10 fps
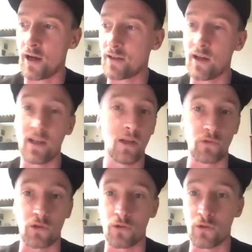love
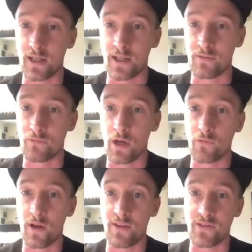recording
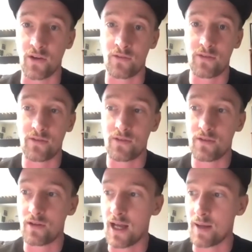and writing songs.
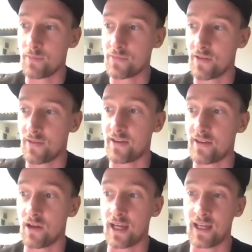So
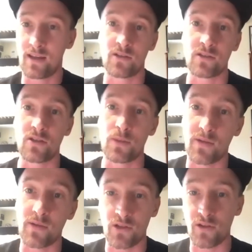that's like, just be
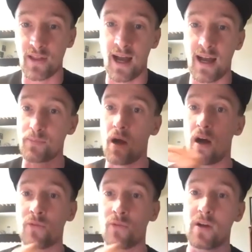able to do that as
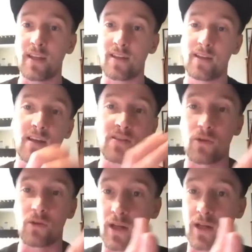part of, you know, it's
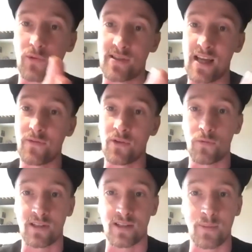not 24/7,
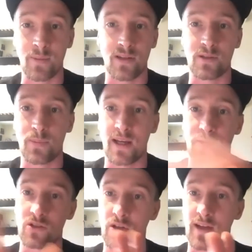obviously, but to be able
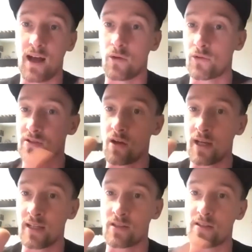to do that
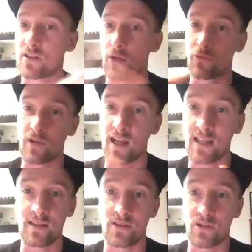alongside, because it's kind of
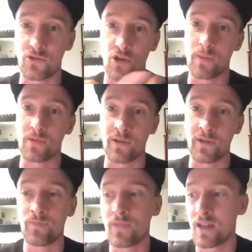related to the job I'm
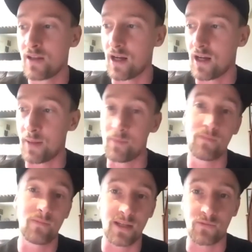doing,
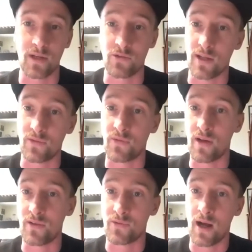is really
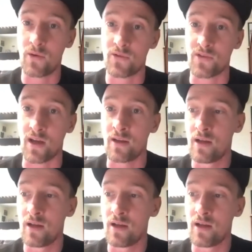fun as well. So,